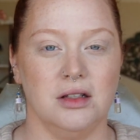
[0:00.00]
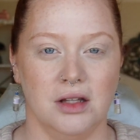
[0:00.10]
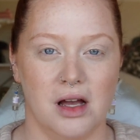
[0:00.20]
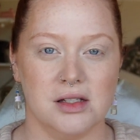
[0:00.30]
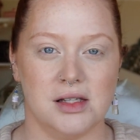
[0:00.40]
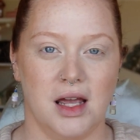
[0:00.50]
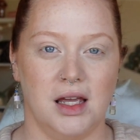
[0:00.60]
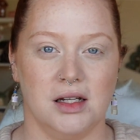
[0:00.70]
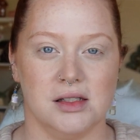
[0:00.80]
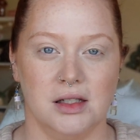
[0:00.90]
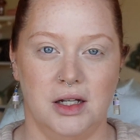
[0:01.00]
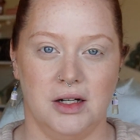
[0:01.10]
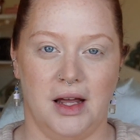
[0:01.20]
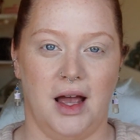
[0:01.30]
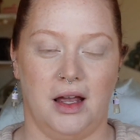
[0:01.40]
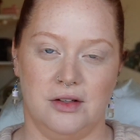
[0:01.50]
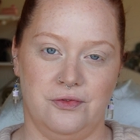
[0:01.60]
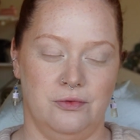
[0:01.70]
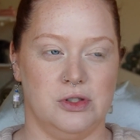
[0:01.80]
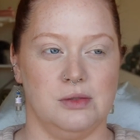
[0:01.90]
Lux and Selena had
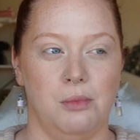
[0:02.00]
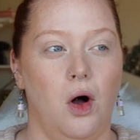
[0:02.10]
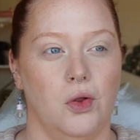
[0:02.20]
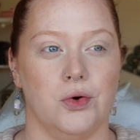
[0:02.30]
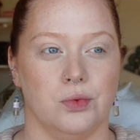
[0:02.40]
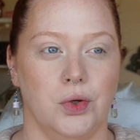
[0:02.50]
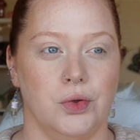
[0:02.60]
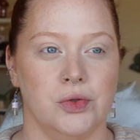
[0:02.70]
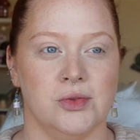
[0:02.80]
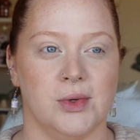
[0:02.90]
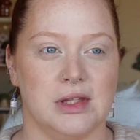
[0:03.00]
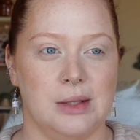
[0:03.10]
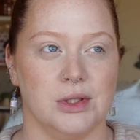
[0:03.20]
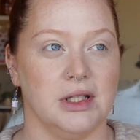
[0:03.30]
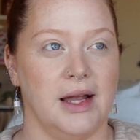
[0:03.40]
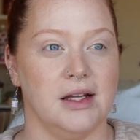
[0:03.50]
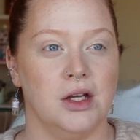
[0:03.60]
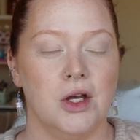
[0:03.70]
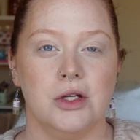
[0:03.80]
smaller roles where they were like